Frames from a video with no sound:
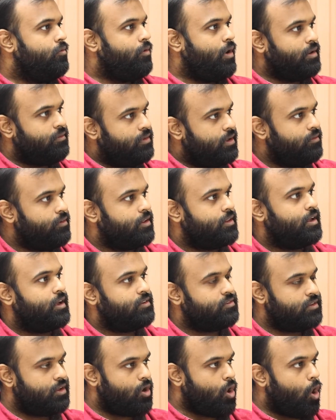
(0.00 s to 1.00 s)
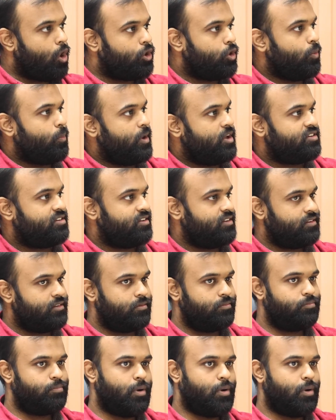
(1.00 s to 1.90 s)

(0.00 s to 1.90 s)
When we were there, the automation